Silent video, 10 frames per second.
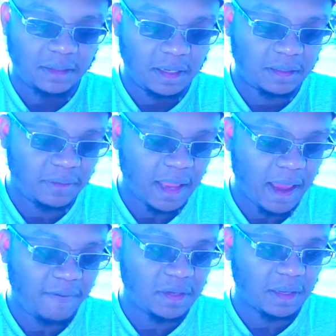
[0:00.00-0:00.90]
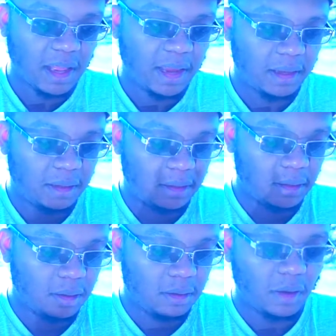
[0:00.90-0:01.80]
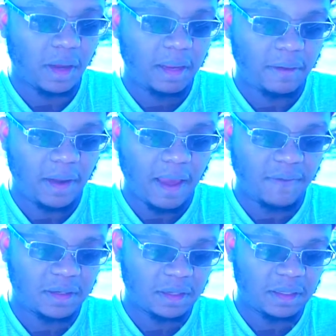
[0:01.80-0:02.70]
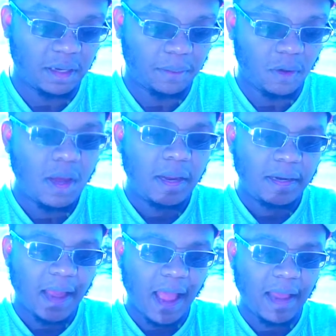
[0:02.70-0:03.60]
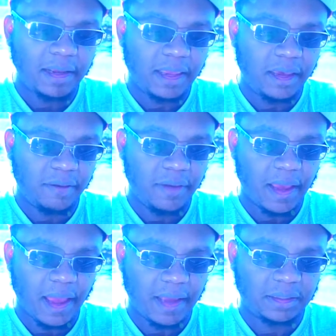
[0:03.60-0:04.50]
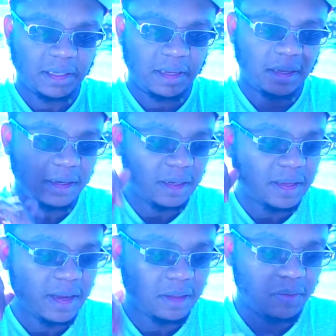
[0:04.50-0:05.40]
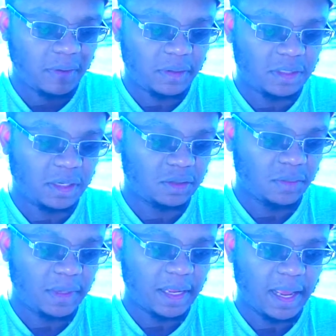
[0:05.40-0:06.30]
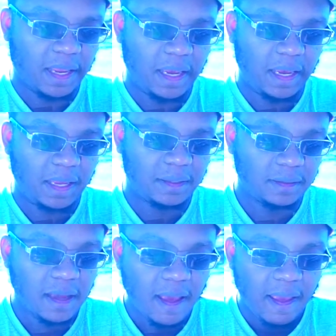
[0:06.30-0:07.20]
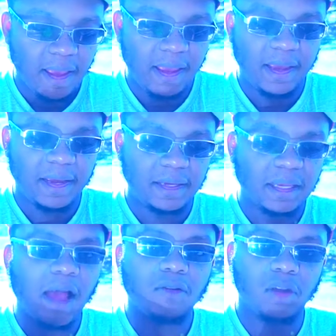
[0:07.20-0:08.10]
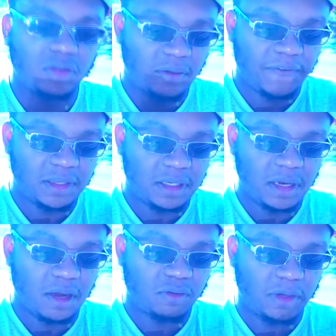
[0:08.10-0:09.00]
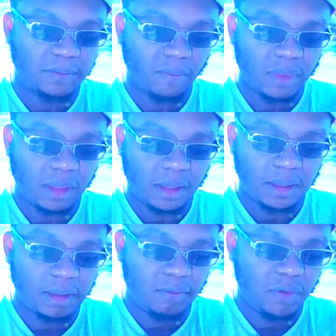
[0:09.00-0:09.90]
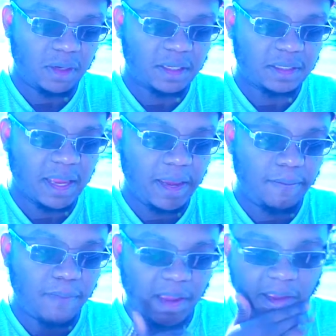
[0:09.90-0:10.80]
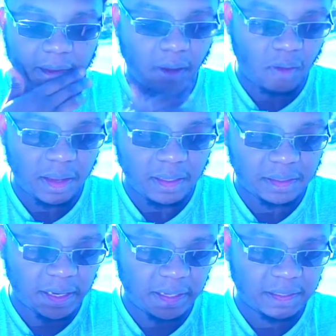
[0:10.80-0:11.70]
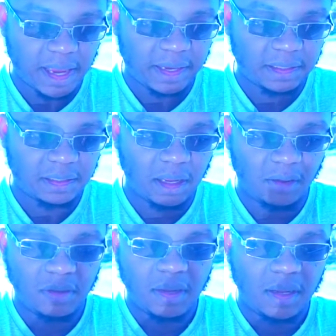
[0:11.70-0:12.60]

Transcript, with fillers: So let's see what the I Vs are like. Okay, there we go. I Vs are terrible. Now, out of curiosity, another thing I do want to see, assuming that I can, is how close to fifteen hundred will this thing be? Okay, this thing is acting slow.